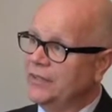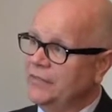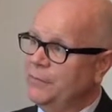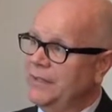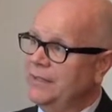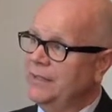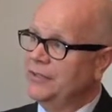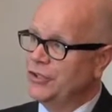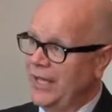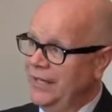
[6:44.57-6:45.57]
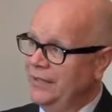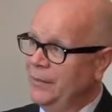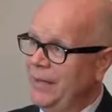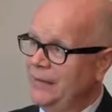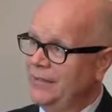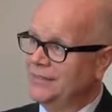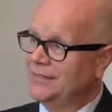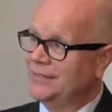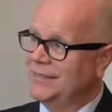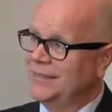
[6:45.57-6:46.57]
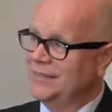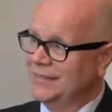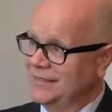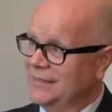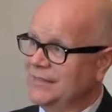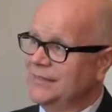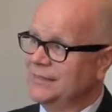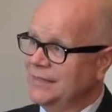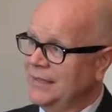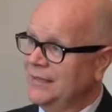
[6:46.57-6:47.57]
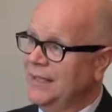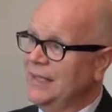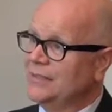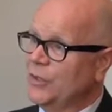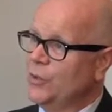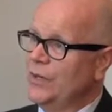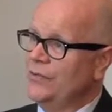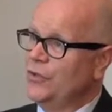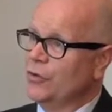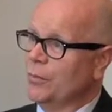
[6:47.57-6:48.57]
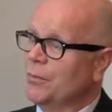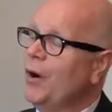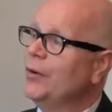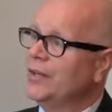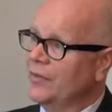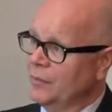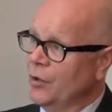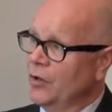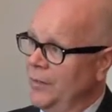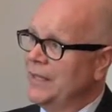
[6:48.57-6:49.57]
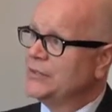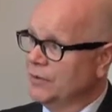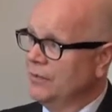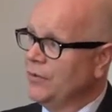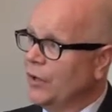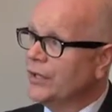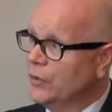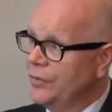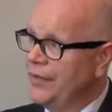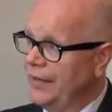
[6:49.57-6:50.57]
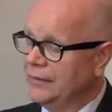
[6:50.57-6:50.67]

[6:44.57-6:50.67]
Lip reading: They've been educated about its existence, and so if you're a proponent of the program, that's a very good thing.